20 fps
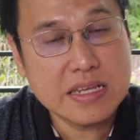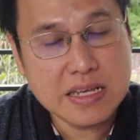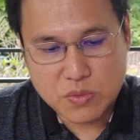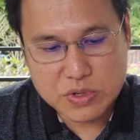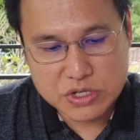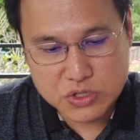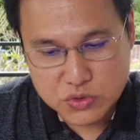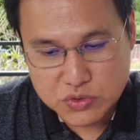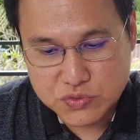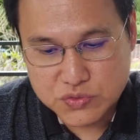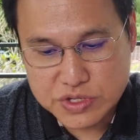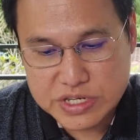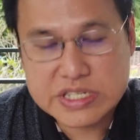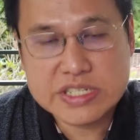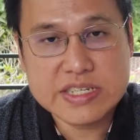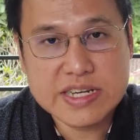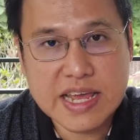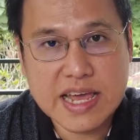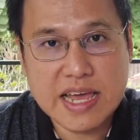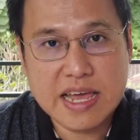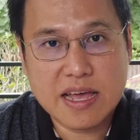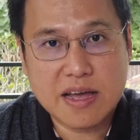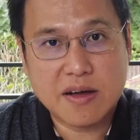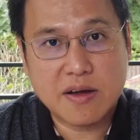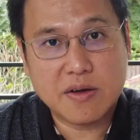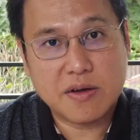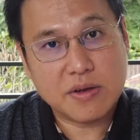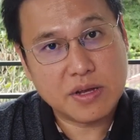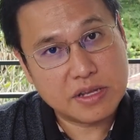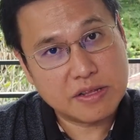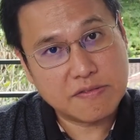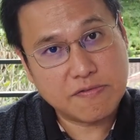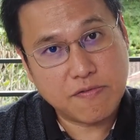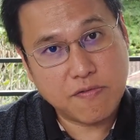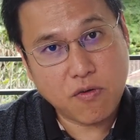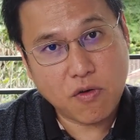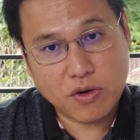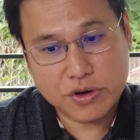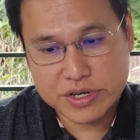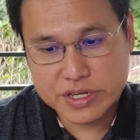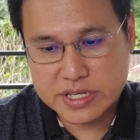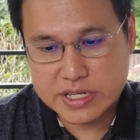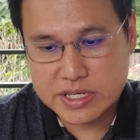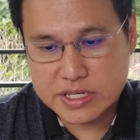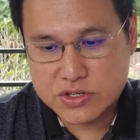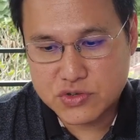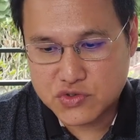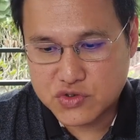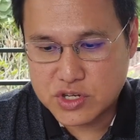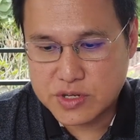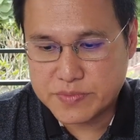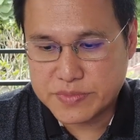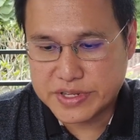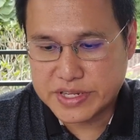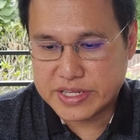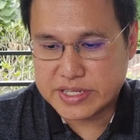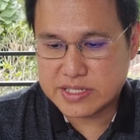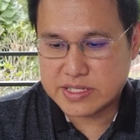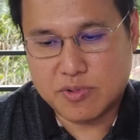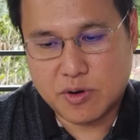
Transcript: We should reach there in 43 minutes.